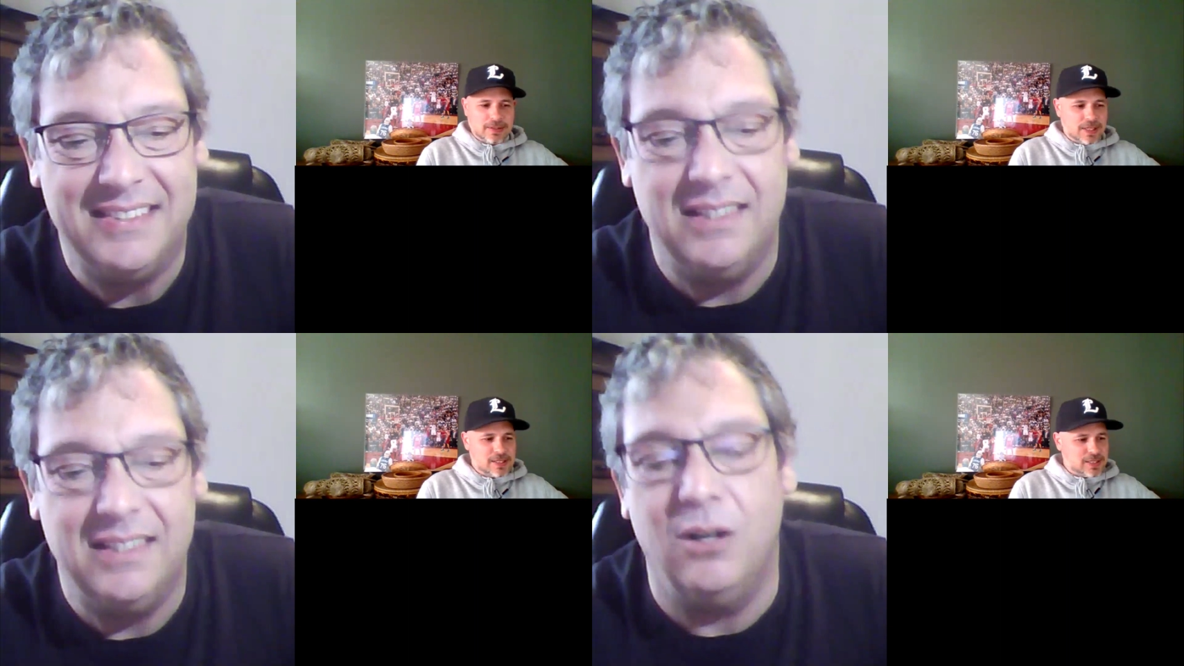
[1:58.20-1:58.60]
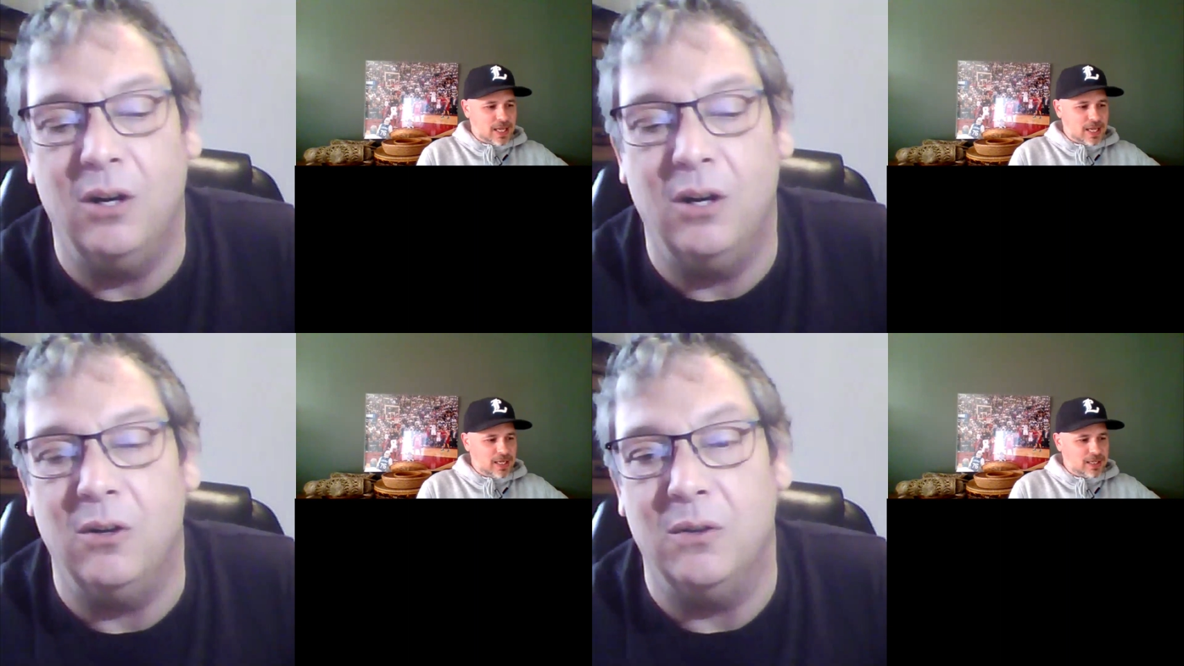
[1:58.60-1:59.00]
Speaker 1: nice
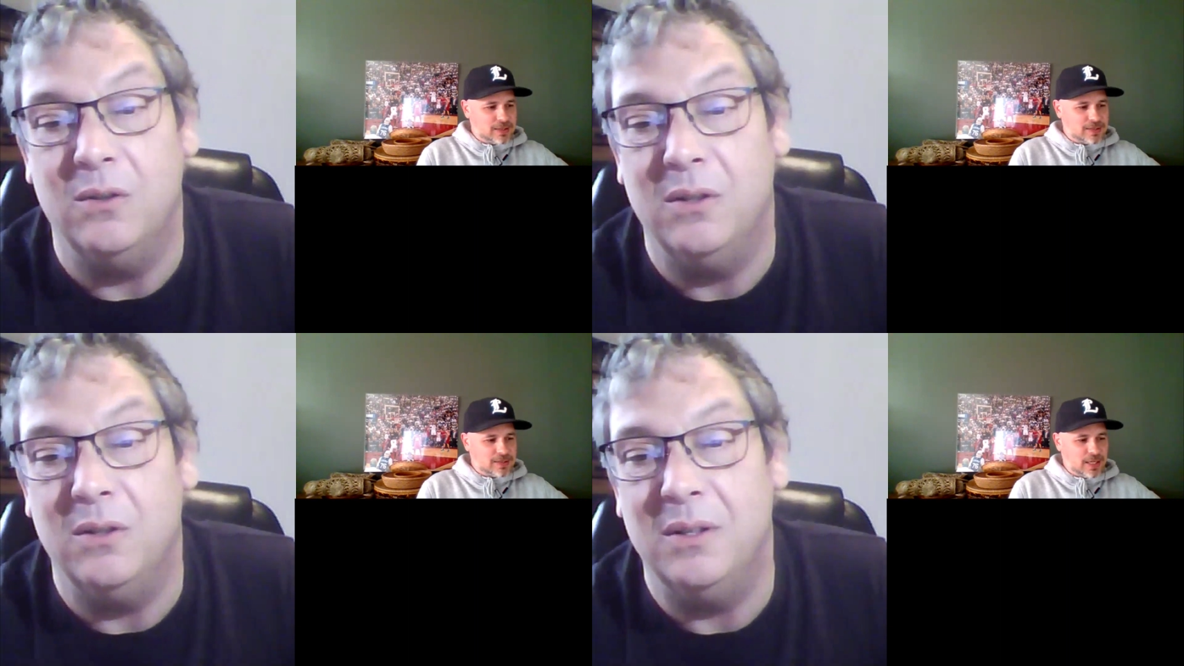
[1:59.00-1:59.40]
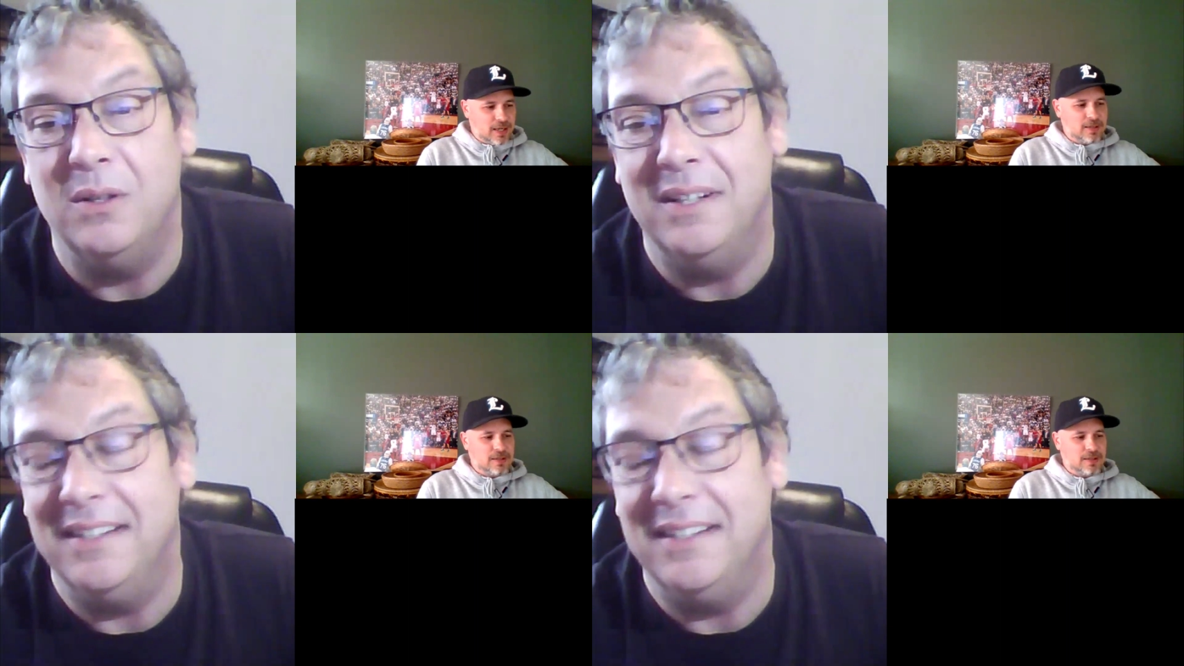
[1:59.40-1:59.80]
steak and
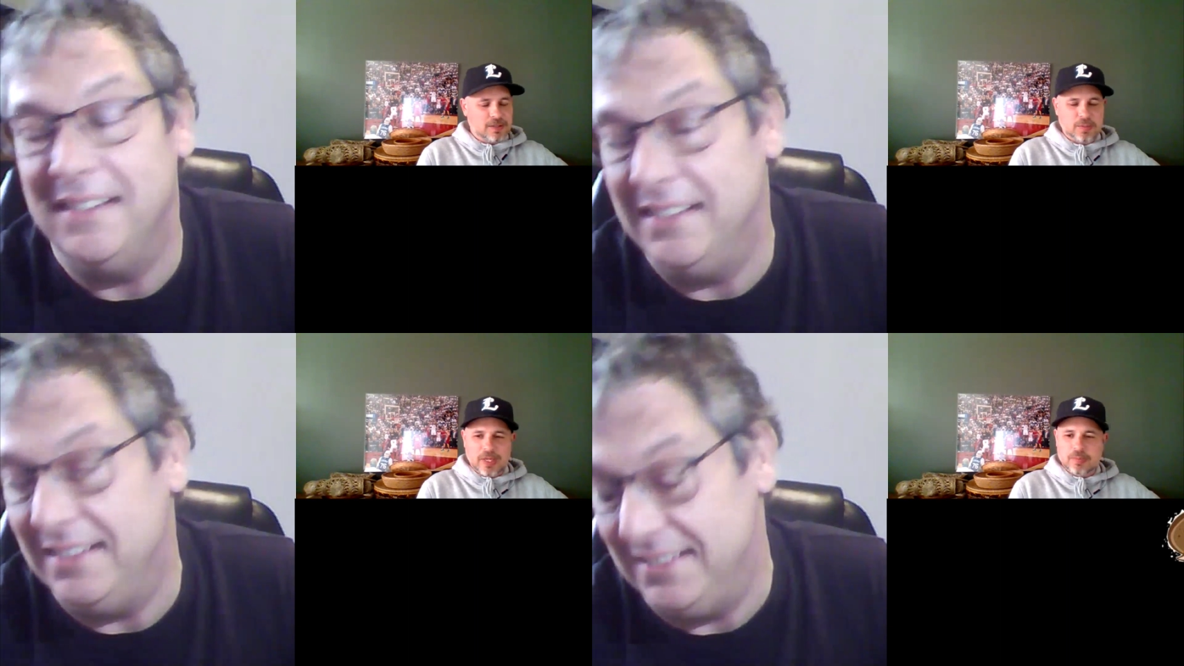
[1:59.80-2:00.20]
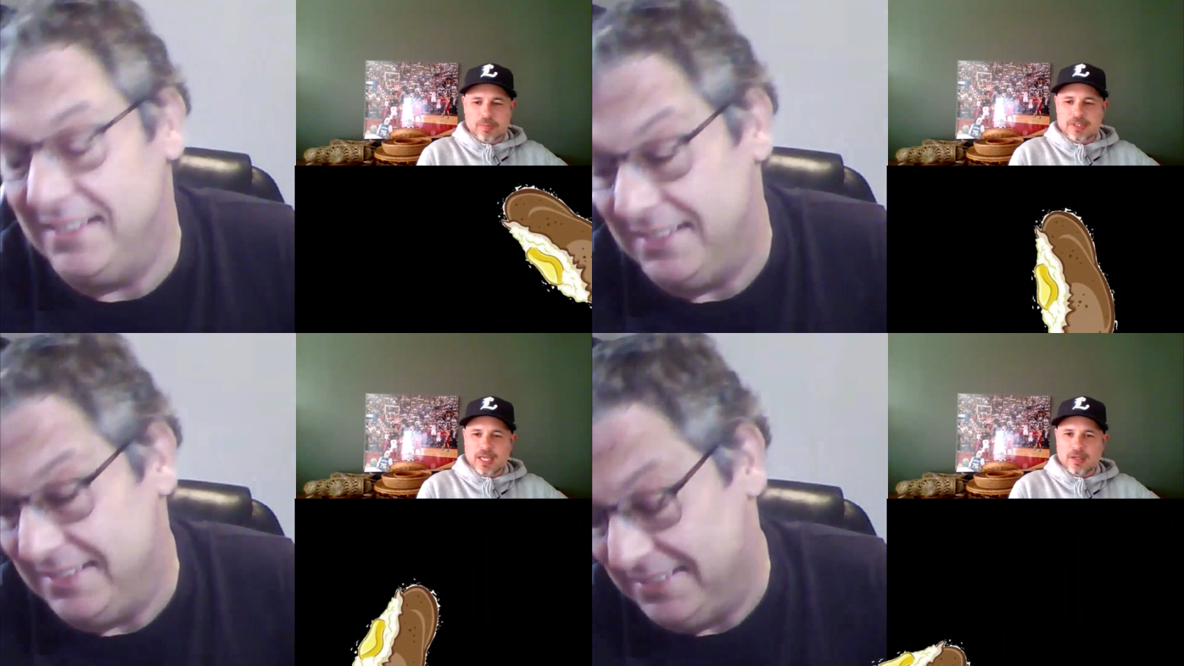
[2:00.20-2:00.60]
yeah, a little
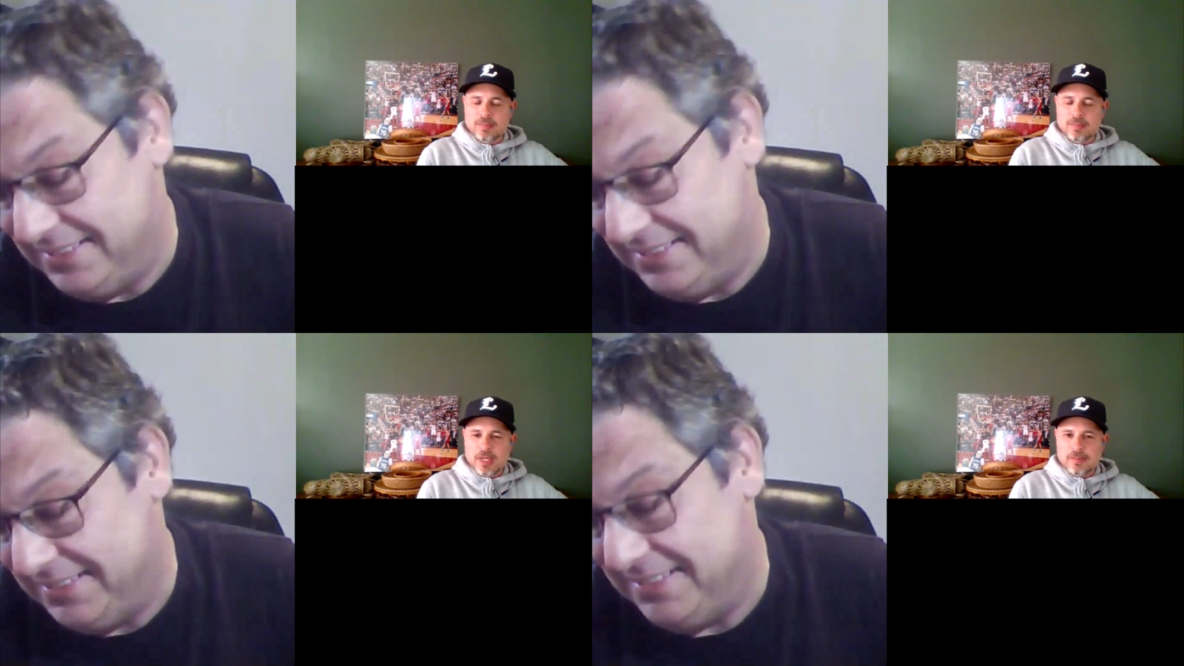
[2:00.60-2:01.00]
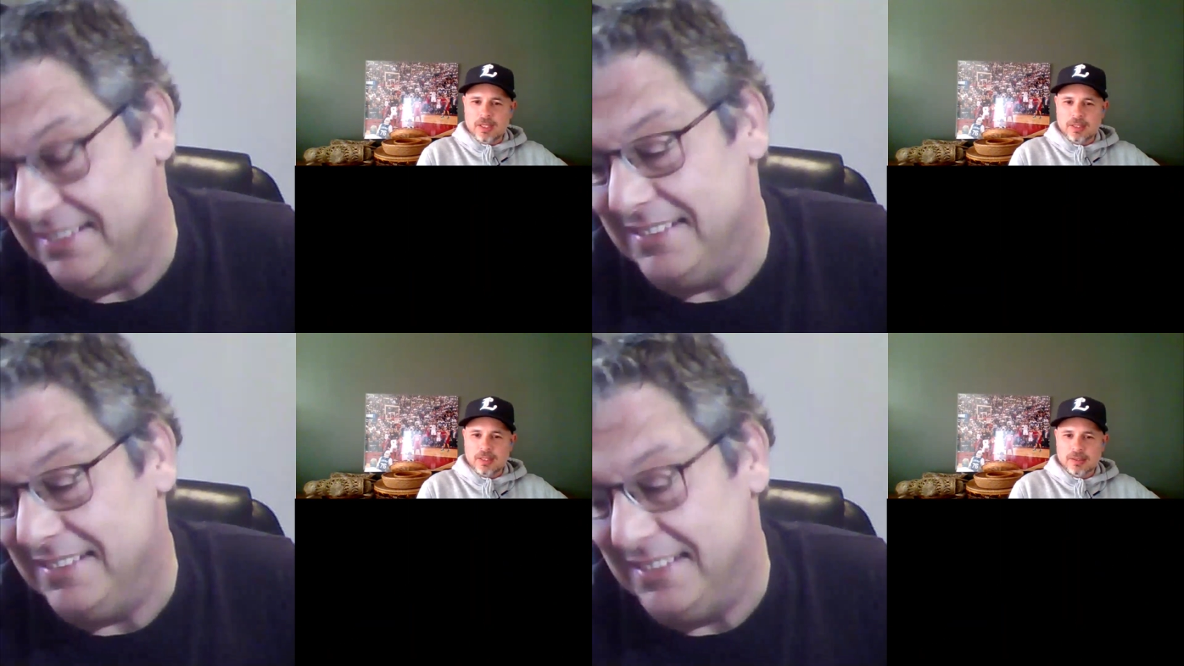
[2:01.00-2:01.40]
baked potato
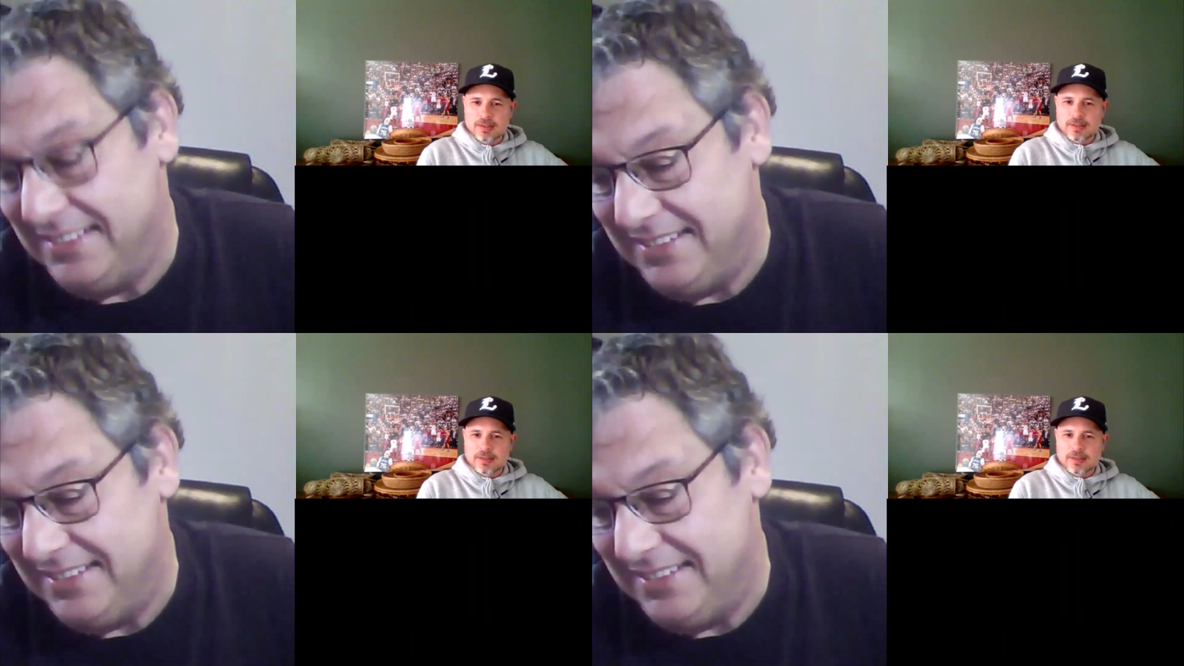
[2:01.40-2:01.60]
maybe.